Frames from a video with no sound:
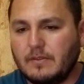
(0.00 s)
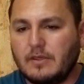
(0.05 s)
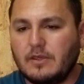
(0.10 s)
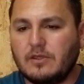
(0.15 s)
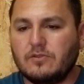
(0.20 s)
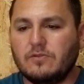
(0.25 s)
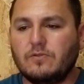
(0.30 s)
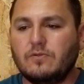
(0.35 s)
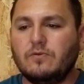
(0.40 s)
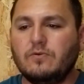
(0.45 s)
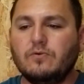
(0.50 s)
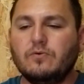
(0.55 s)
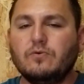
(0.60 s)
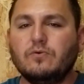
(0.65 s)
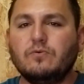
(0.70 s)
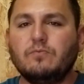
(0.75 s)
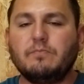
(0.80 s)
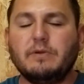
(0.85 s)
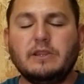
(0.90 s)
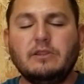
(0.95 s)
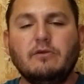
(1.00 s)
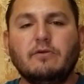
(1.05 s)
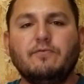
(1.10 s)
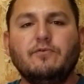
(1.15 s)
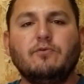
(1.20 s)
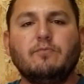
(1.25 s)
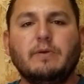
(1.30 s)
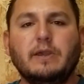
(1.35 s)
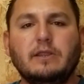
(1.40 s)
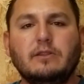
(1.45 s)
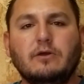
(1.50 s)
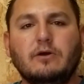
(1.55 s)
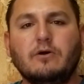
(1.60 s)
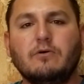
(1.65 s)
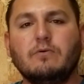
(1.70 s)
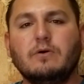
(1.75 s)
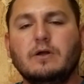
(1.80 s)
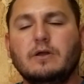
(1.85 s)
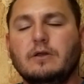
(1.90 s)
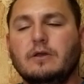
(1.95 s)
as many of you may
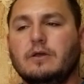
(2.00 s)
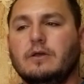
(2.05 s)
know,